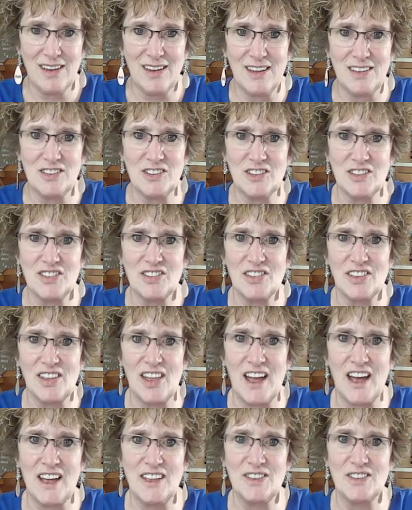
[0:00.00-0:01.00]
It just
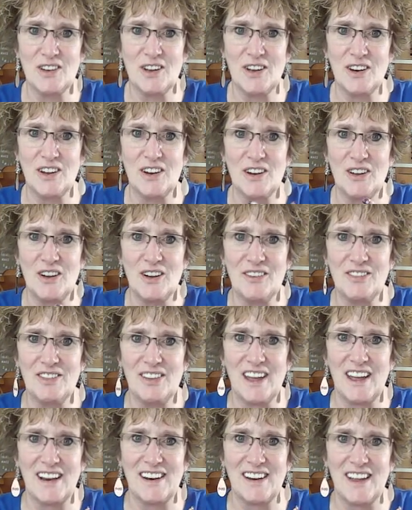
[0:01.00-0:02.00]
slides on and off
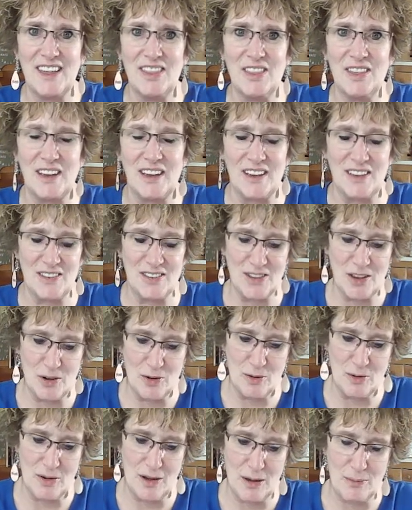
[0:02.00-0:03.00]
like nothing.
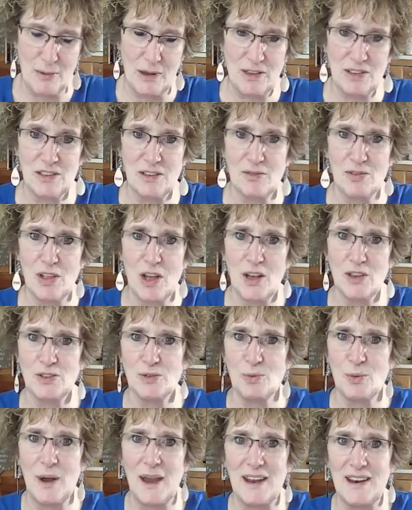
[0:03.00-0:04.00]
So I must have
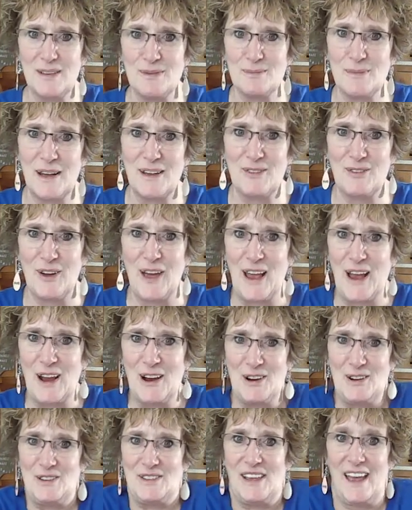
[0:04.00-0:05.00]
lost weight in my
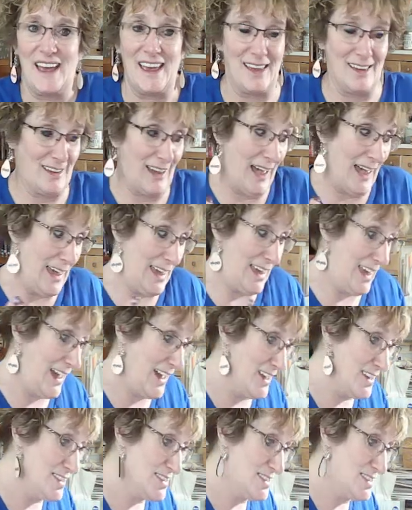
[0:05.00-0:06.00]
fingers, I, I
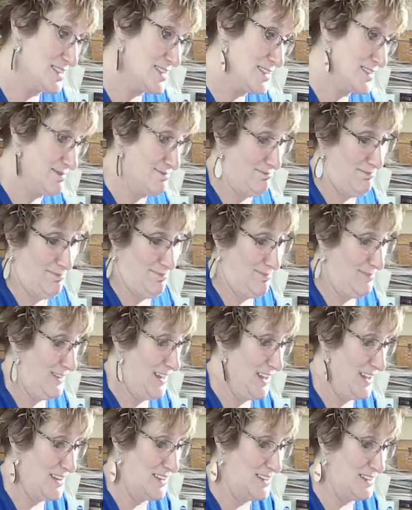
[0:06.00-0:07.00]
guess.
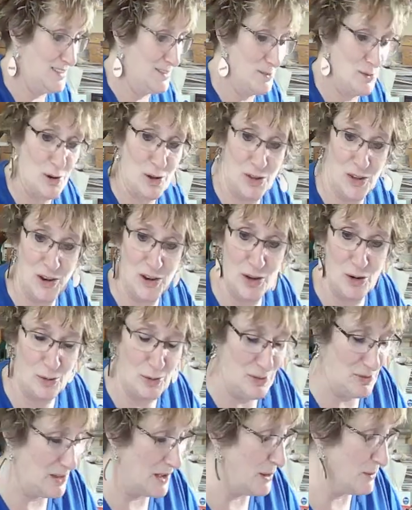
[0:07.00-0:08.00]
I didn't really know
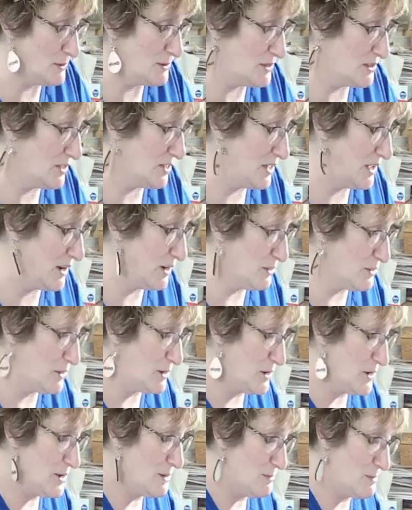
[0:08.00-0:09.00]
if that was a thing or
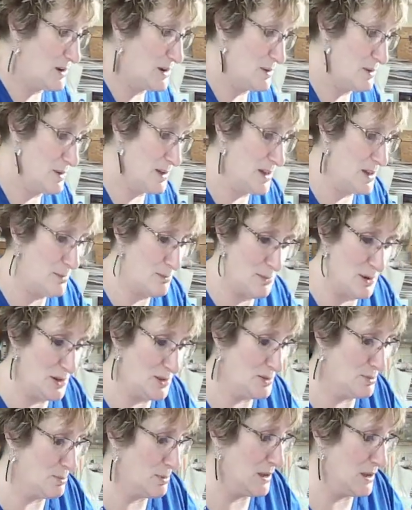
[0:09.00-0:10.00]
not, but it, it must